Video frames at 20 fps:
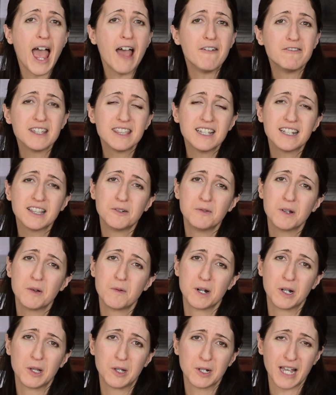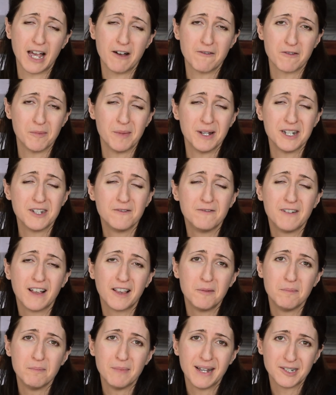everything that we want to look at from a
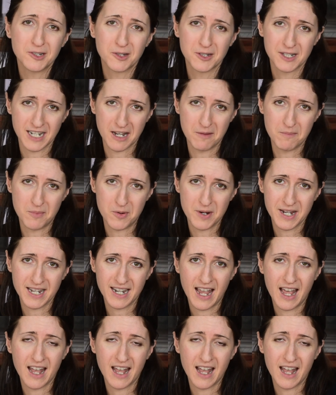developmental standpoint.